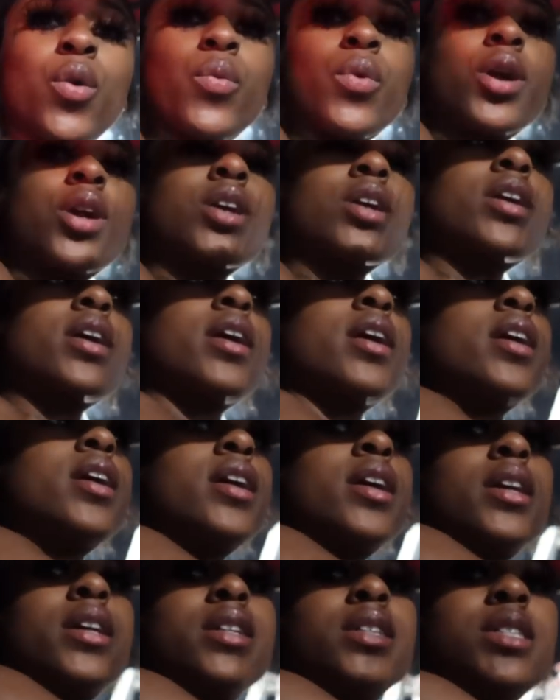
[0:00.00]
work
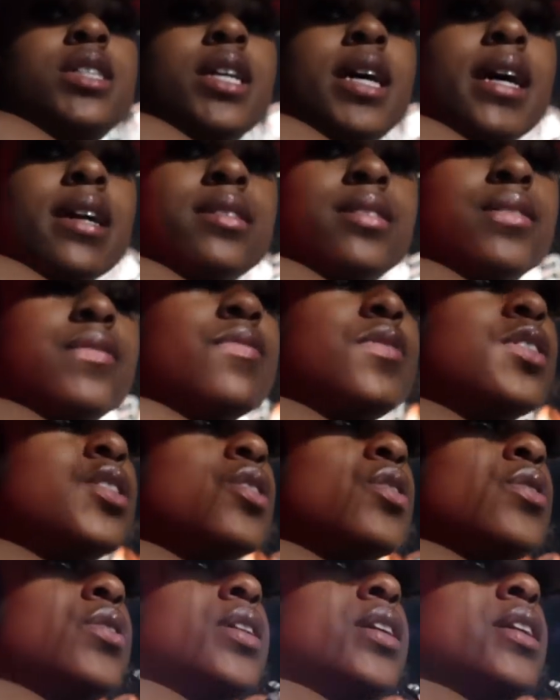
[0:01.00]
in
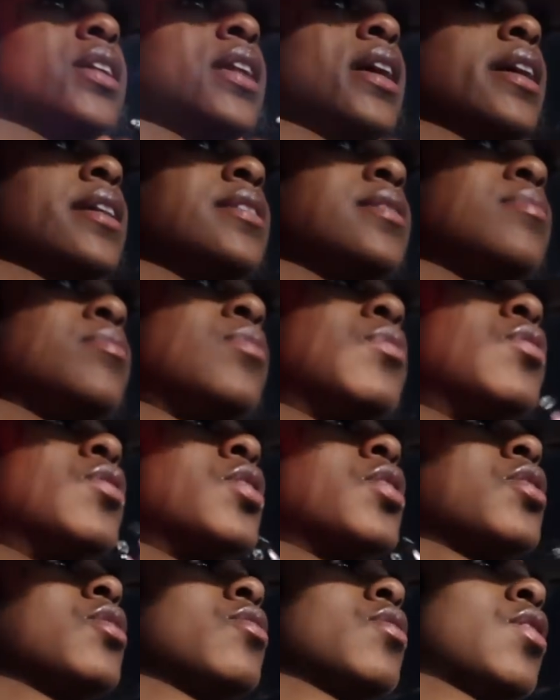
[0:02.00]
Jacksonville and that's more,
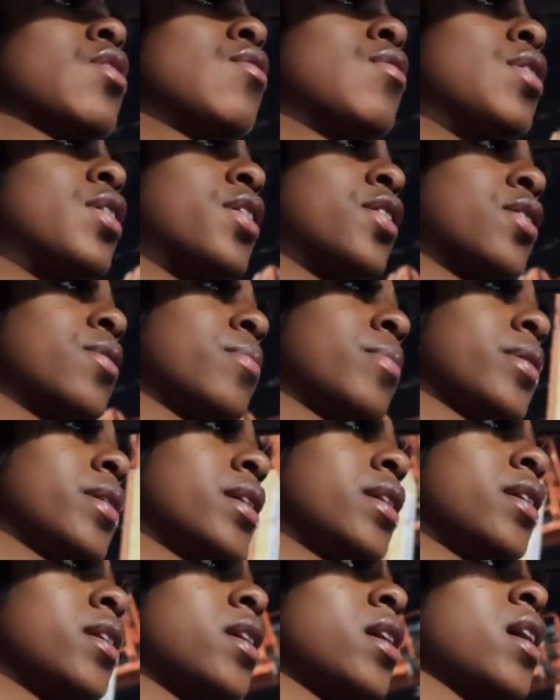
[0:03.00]
you know,
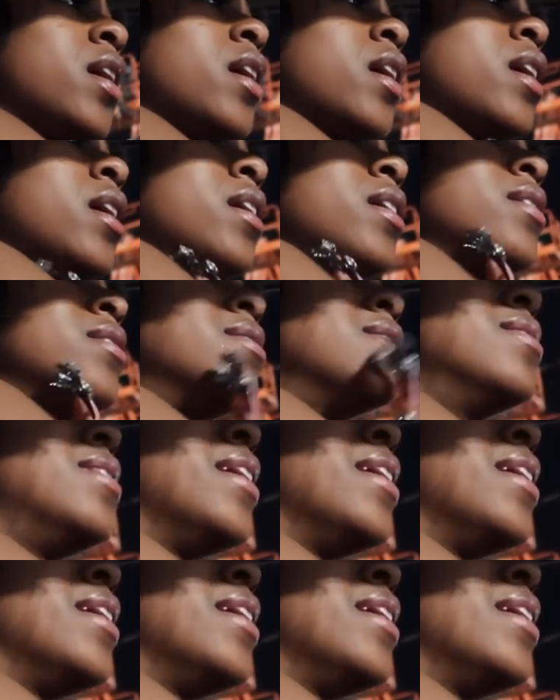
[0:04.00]
urban.